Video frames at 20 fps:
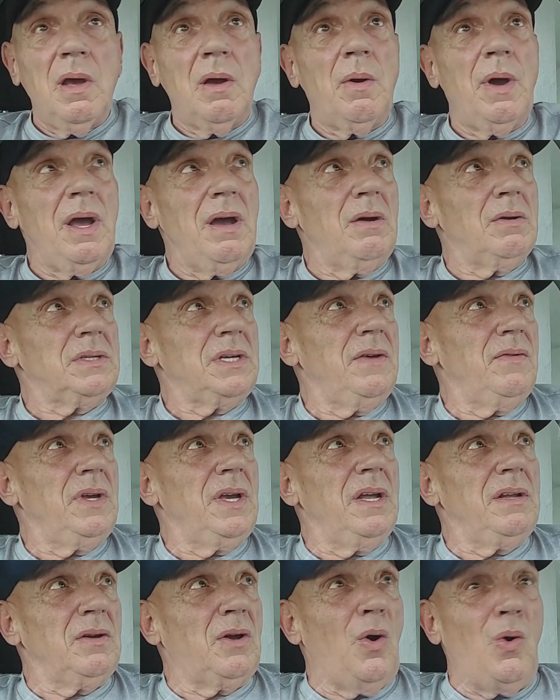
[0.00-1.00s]
Wow, it's even
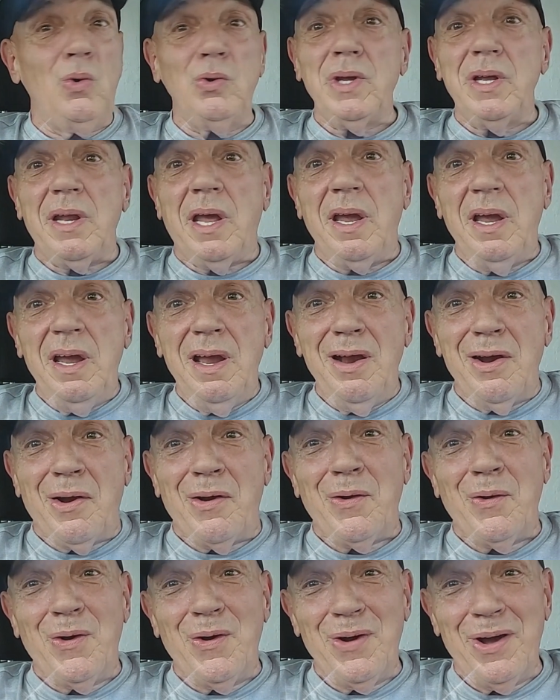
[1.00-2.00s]
getting cold in here.
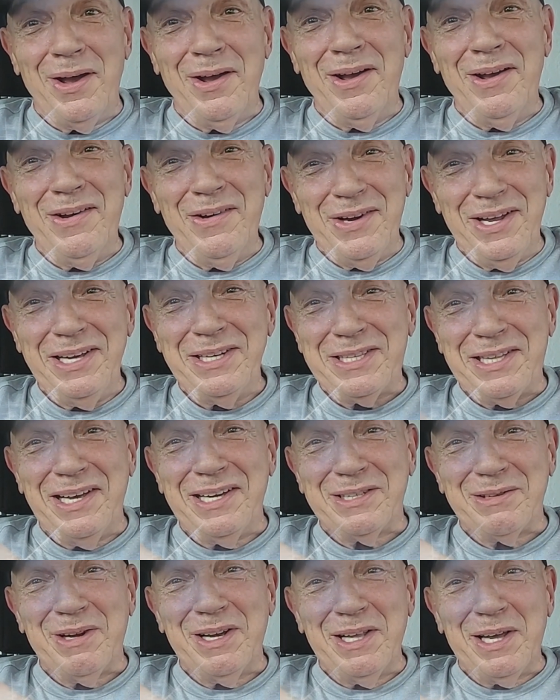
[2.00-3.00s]
These
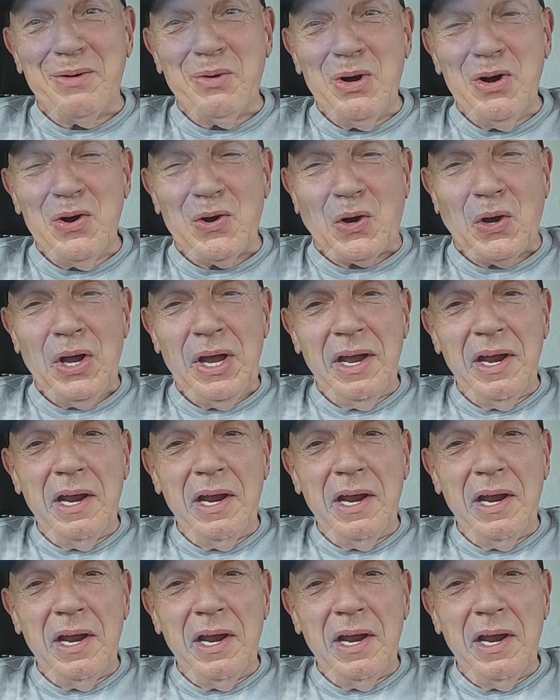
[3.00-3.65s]
things really work.